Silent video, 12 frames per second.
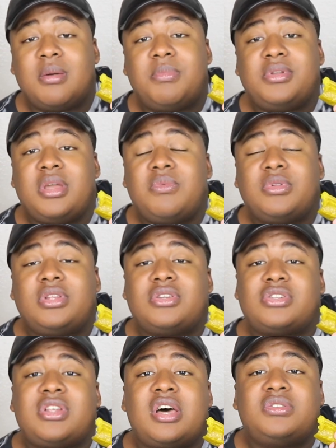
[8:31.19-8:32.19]
But they really
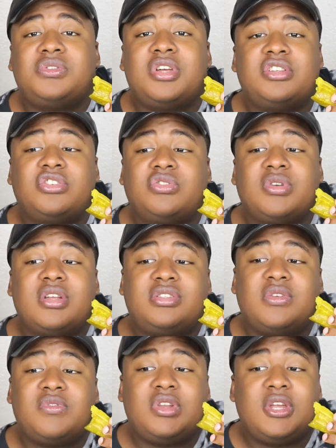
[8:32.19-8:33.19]
just lost their touch of
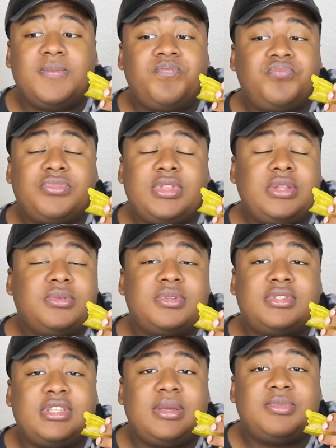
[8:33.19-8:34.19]
creativity. They do
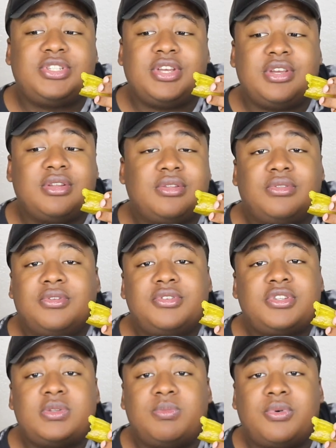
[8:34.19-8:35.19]
the same shit. They're
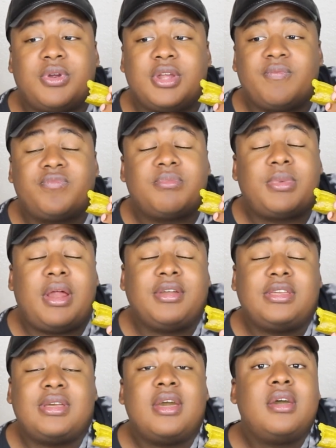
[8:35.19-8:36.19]
just boring.
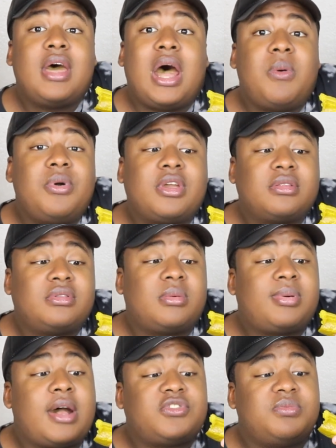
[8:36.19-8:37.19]
But I will give them
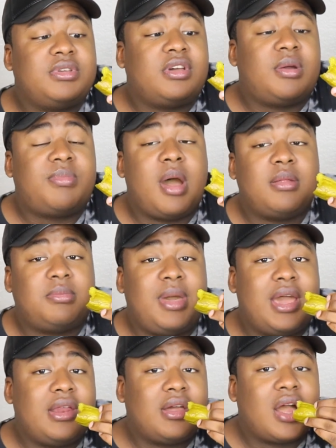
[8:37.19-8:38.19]
their props for being
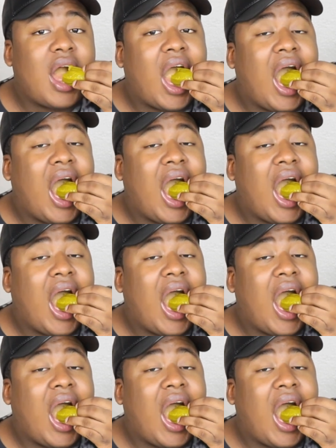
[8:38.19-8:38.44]
unproblematic.